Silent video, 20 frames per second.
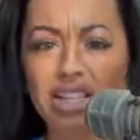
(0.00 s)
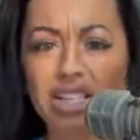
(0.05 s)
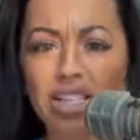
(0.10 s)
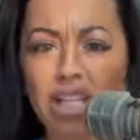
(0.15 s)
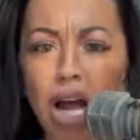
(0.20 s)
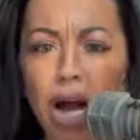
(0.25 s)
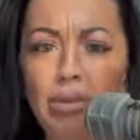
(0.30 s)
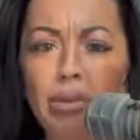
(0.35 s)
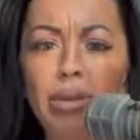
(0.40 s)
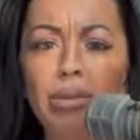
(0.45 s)

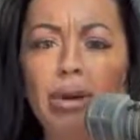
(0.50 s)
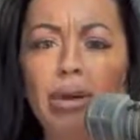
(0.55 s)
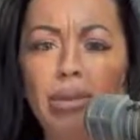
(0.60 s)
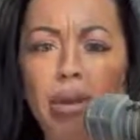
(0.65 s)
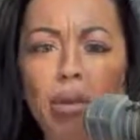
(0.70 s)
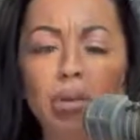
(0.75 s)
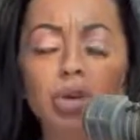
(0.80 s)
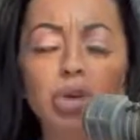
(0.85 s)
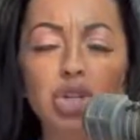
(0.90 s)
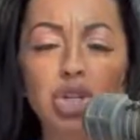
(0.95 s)
Stop or my
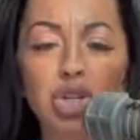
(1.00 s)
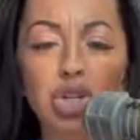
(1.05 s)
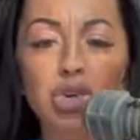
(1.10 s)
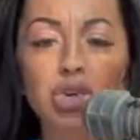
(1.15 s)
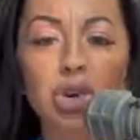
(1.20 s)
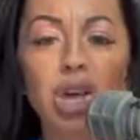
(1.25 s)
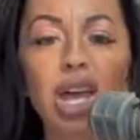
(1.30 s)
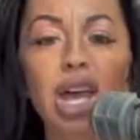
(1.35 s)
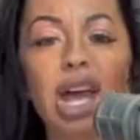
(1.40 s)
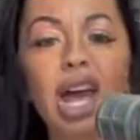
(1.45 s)
mom will
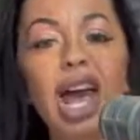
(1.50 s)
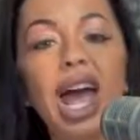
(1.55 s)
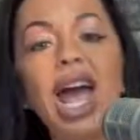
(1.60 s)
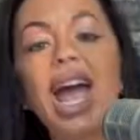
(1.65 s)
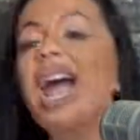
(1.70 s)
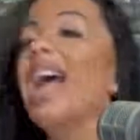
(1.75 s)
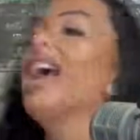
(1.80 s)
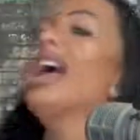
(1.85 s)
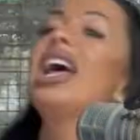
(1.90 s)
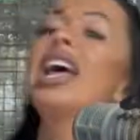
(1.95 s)
shoot.
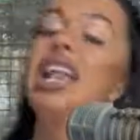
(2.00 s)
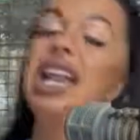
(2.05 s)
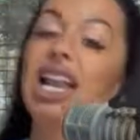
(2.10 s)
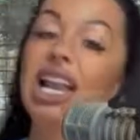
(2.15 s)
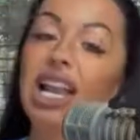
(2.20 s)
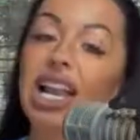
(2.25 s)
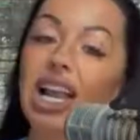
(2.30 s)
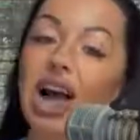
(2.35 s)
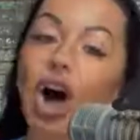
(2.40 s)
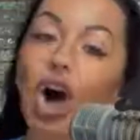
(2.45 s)

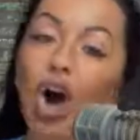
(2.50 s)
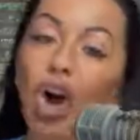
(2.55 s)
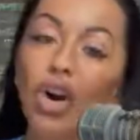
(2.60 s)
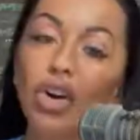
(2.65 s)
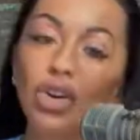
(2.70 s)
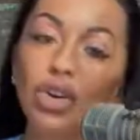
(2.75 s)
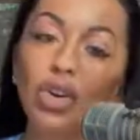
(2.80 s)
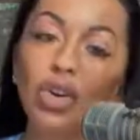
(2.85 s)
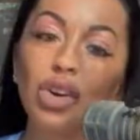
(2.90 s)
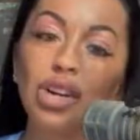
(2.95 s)
And
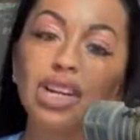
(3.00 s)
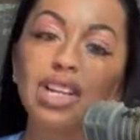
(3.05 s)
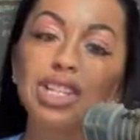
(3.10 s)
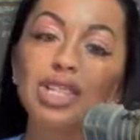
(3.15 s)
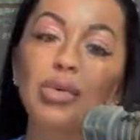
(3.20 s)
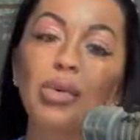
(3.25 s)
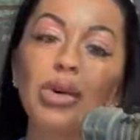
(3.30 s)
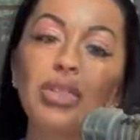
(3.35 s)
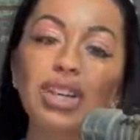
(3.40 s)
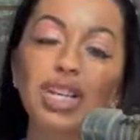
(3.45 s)
Arnold is
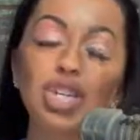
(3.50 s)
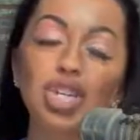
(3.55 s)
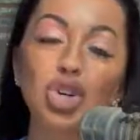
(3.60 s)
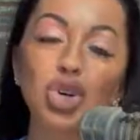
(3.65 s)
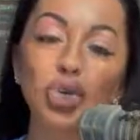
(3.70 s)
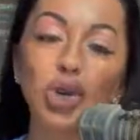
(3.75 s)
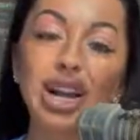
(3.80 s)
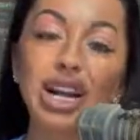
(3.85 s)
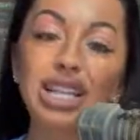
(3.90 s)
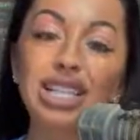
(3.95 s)
the one that
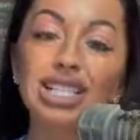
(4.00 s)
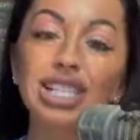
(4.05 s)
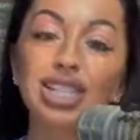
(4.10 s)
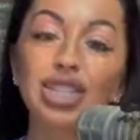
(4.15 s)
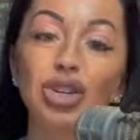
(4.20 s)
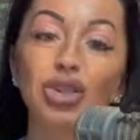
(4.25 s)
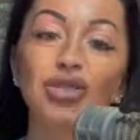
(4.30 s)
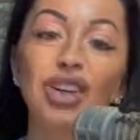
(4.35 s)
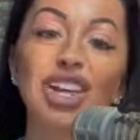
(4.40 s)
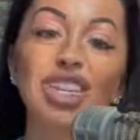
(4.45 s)
tricked
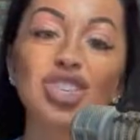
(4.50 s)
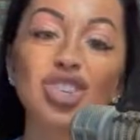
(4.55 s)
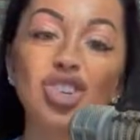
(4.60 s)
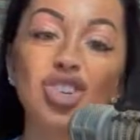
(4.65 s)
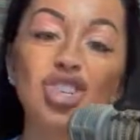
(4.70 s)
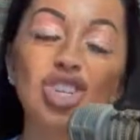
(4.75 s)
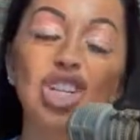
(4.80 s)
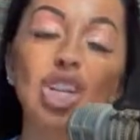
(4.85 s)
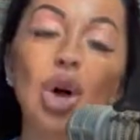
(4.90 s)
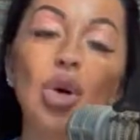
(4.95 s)
Sylvester
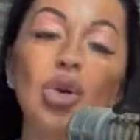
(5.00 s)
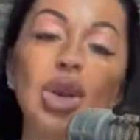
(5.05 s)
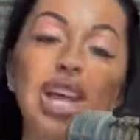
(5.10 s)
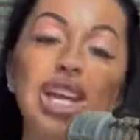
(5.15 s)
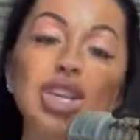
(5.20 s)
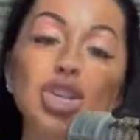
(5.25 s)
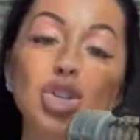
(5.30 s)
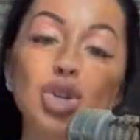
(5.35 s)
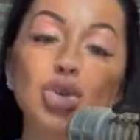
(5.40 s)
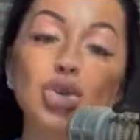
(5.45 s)
Stallone
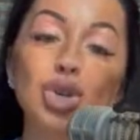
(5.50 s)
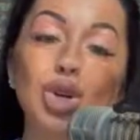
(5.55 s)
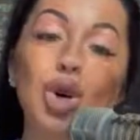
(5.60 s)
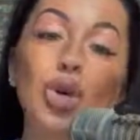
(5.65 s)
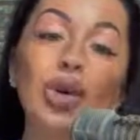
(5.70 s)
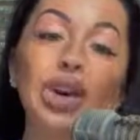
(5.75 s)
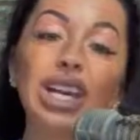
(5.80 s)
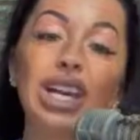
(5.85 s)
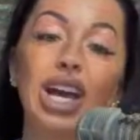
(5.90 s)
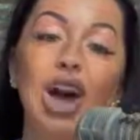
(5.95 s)
into
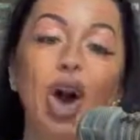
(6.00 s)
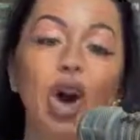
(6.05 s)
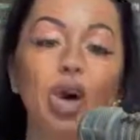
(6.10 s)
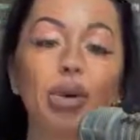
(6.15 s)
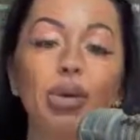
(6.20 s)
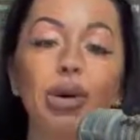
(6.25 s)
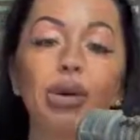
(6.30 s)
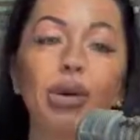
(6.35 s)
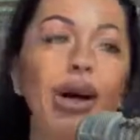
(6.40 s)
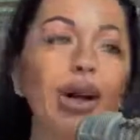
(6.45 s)
doing it.
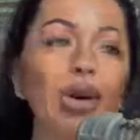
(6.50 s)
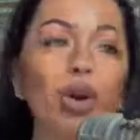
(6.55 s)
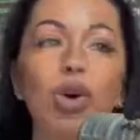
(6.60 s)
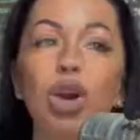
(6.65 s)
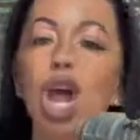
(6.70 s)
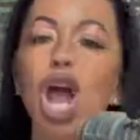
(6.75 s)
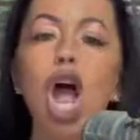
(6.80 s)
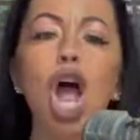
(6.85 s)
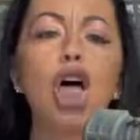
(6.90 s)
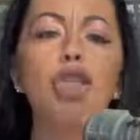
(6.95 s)
Arnold went around
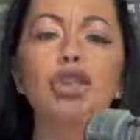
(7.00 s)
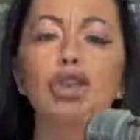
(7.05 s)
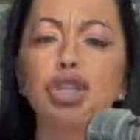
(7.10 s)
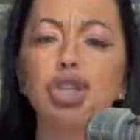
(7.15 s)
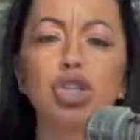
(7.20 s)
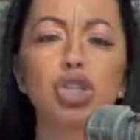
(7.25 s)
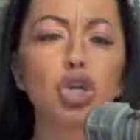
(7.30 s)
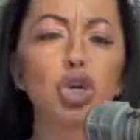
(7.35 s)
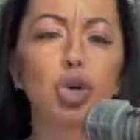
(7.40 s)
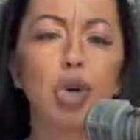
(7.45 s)
going, This
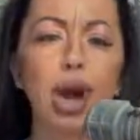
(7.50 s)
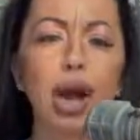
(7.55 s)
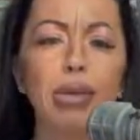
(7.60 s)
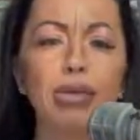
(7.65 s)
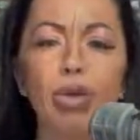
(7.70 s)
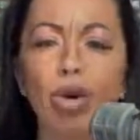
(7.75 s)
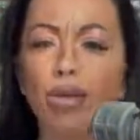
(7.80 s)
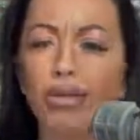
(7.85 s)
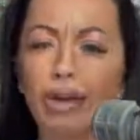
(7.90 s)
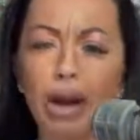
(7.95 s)
is a great
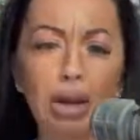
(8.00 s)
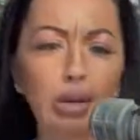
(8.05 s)
movie.